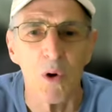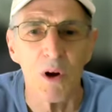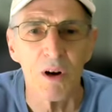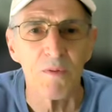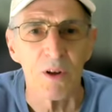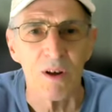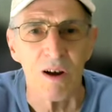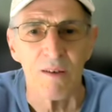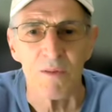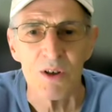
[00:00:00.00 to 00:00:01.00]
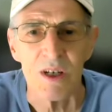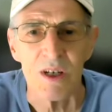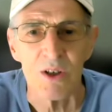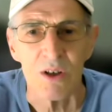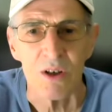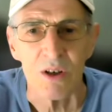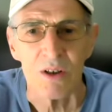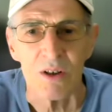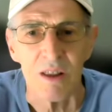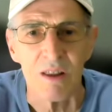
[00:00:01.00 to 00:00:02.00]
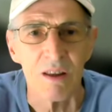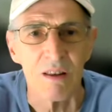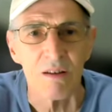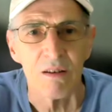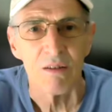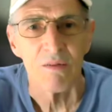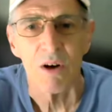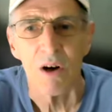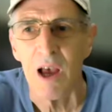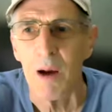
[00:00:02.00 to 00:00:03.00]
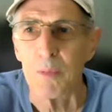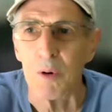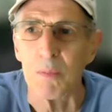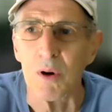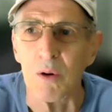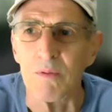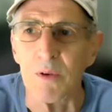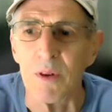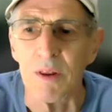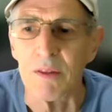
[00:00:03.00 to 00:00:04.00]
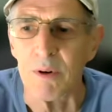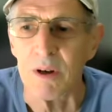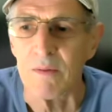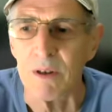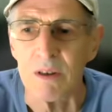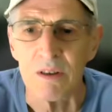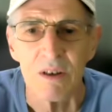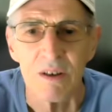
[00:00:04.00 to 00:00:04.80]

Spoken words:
wonderful conversation because I think this is very apropos for the three of us.